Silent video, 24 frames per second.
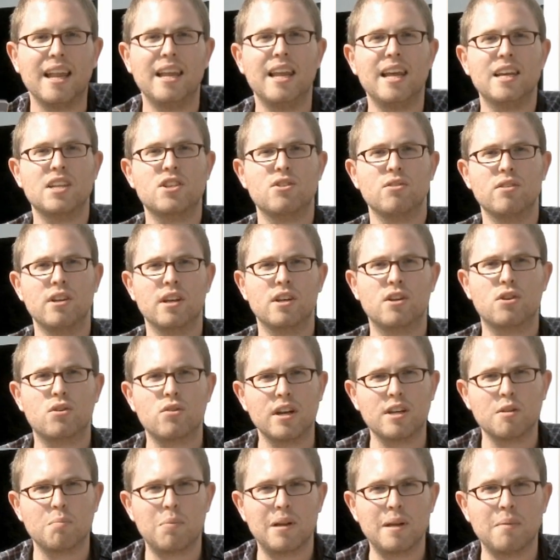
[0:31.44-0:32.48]
Unless you're an
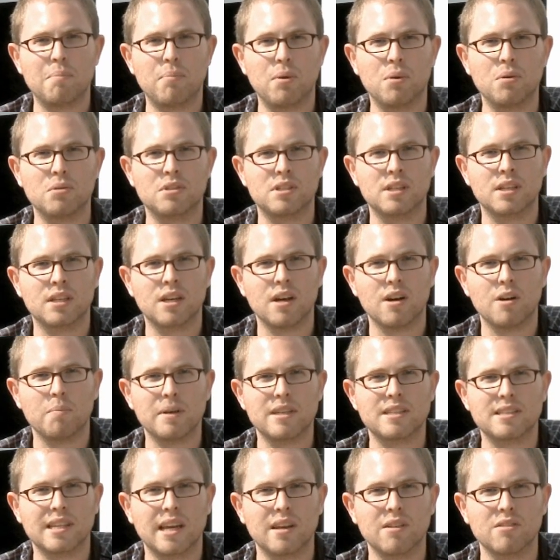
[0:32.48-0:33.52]
incredibly important
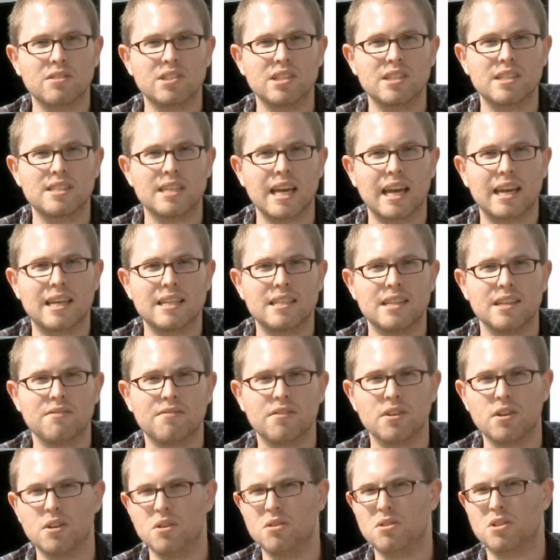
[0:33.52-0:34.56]
carpet sales
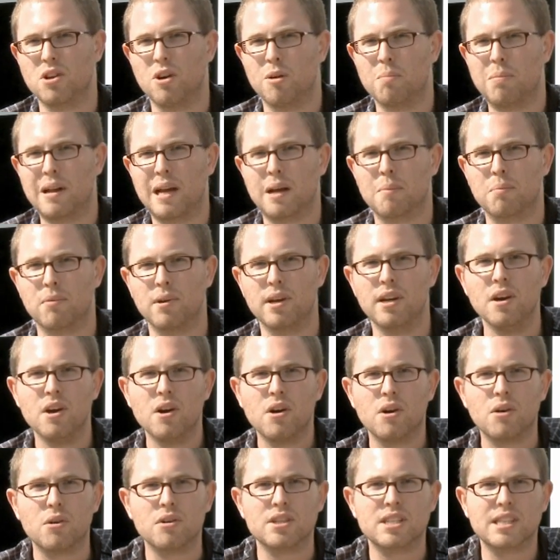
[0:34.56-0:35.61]
executive who's got a BlackBerry,
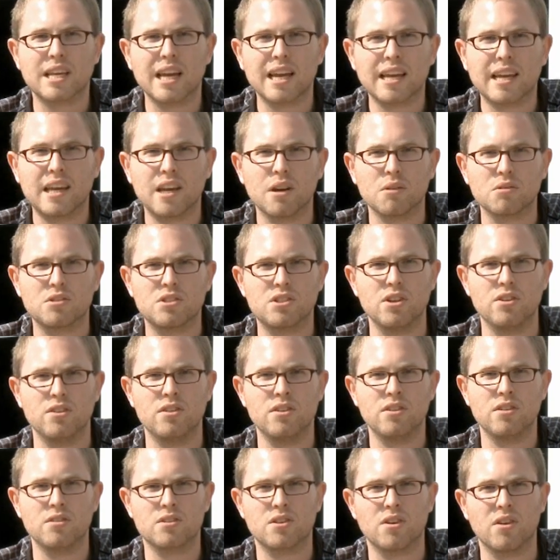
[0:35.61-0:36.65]
or a skanky old
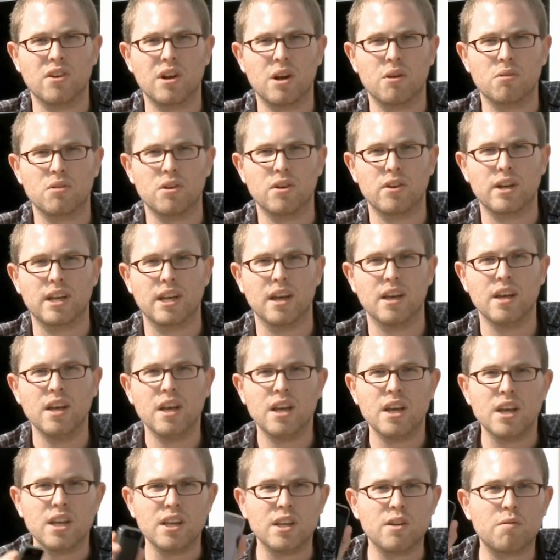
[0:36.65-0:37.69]
student who's got an old Nokia,
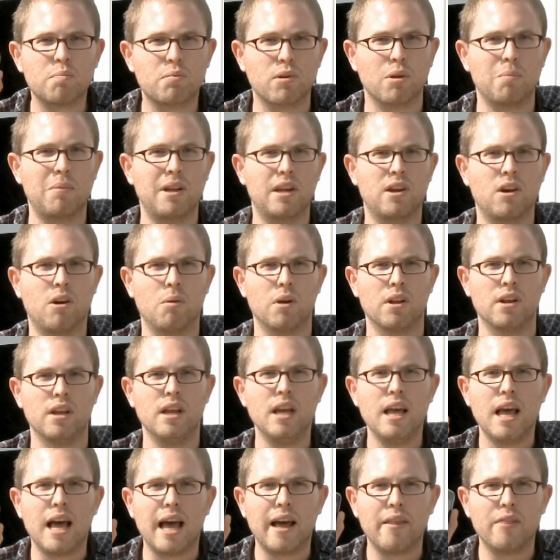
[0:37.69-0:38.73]
you've probably got one.
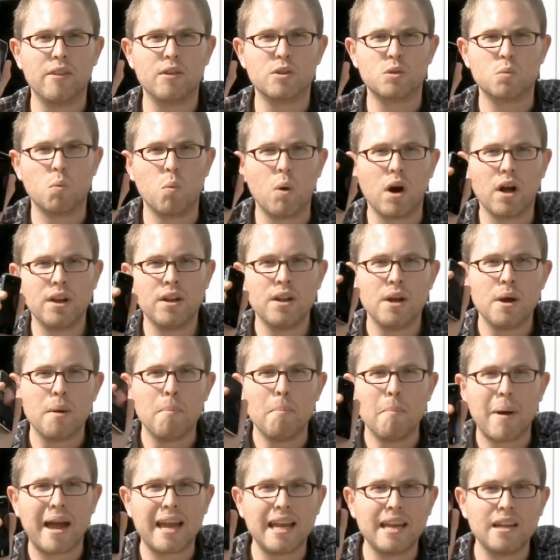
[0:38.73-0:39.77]
And there's one
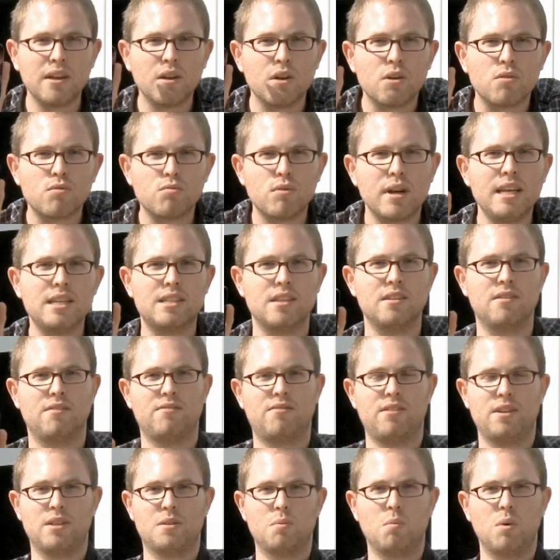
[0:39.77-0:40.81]
main reason
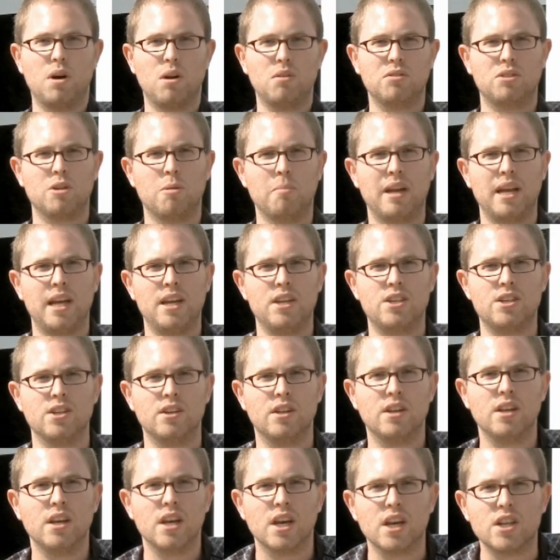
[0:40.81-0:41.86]
for its world
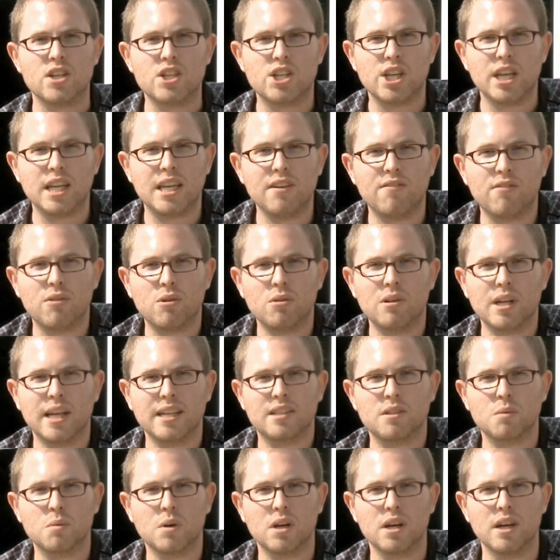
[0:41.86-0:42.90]
domination, a cheeky
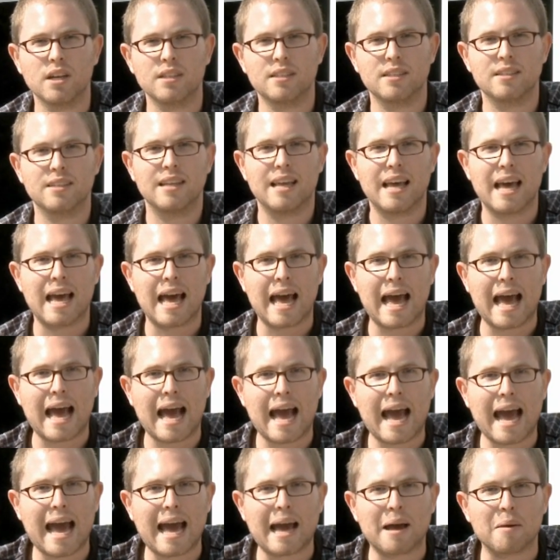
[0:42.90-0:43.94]
four-letter word:
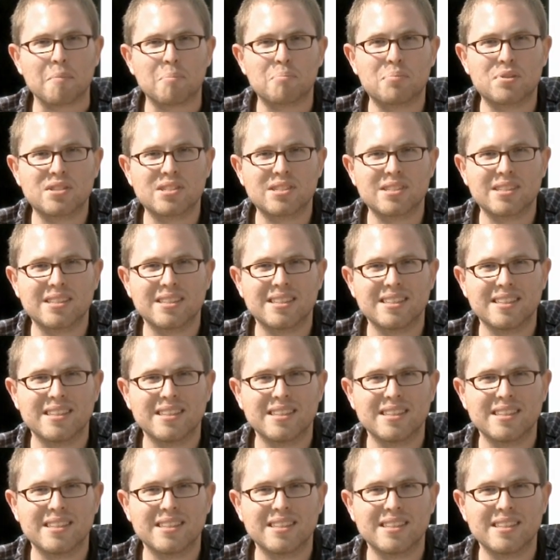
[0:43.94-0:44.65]
apps.